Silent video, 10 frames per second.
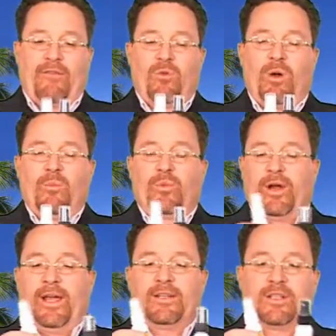everyone
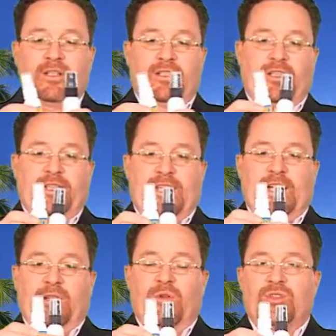brings
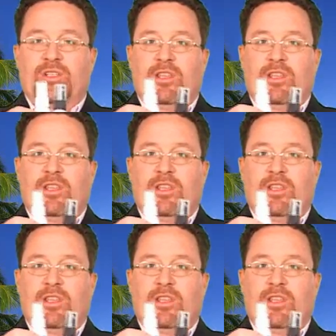suntan lotion